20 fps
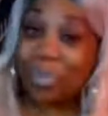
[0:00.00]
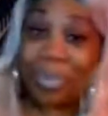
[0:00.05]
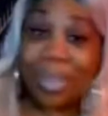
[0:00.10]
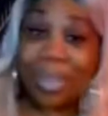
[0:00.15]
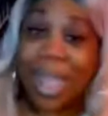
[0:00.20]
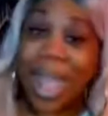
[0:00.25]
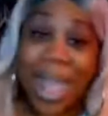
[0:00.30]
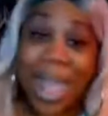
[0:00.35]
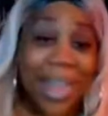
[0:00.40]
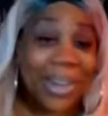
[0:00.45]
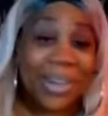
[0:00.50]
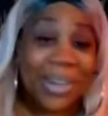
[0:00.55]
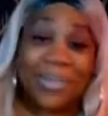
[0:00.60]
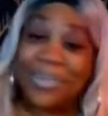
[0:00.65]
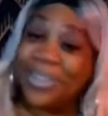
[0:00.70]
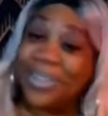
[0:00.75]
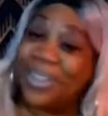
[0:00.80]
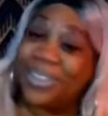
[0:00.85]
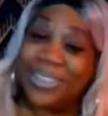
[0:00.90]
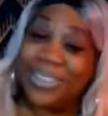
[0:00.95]
I ain't
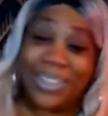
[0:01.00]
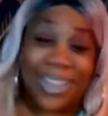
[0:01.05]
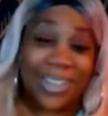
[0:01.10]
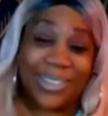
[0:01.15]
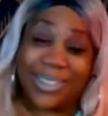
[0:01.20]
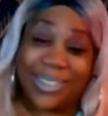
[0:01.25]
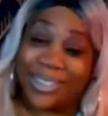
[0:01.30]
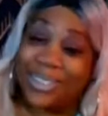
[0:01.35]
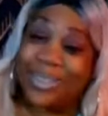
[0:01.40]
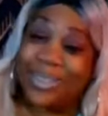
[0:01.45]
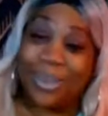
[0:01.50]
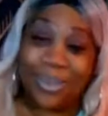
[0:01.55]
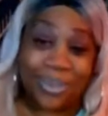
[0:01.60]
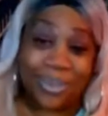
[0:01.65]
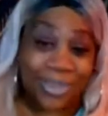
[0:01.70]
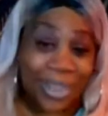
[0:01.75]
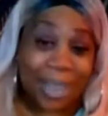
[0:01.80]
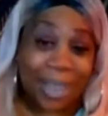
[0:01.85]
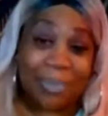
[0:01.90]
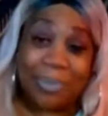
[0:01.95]
even gonna tell no
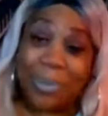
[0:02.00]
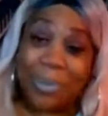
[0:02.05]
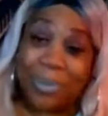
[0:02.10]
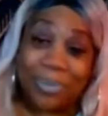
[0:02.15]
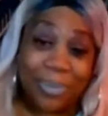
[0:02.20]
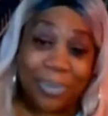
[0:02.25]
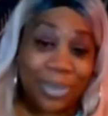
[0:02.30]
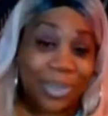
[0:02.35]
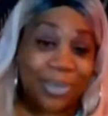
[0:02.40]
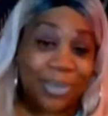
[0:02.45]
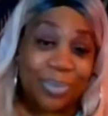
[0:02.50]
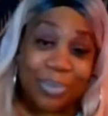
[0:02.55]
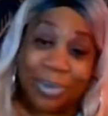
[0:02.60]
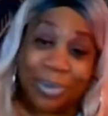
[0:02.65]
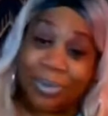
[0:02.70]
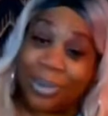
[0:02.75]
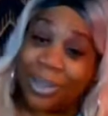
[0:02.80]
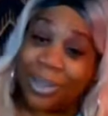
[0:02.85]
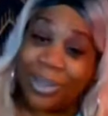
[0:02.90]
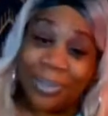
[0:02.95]
stories. I've been with you,
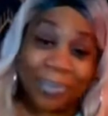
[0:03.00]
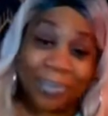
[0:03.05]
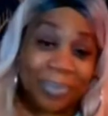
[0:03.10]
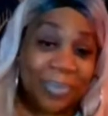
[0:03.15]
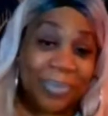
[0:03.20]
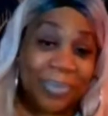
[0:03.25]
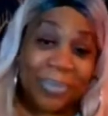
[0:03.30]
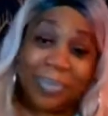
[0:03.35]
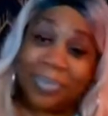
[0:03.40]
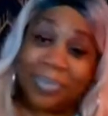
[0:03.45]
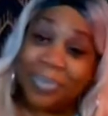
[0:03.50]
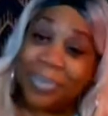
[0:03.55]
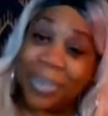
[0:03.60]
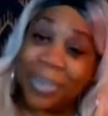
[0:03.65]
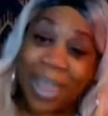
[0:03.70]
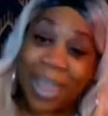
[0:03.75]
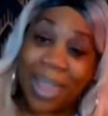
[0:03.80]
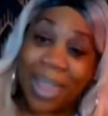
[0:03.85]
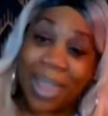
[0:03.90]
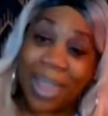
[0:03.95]
bro.
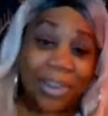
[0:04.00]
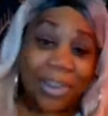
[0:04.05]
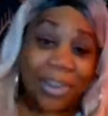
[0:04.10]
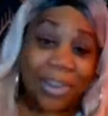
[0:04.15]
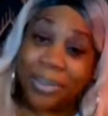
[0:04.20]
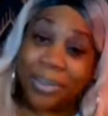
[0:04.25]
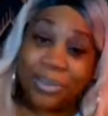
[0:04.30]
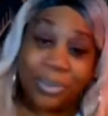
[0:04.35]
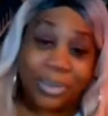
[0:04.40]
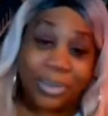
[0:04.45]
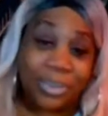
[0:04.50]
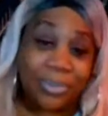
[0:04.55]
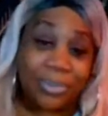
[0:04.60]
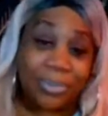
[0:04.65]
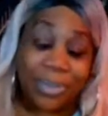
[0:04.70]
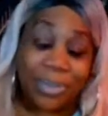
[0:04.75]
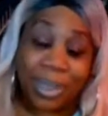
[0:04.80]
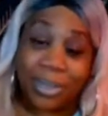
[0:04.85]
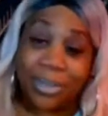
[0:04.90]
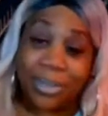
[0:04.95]
I done went through some money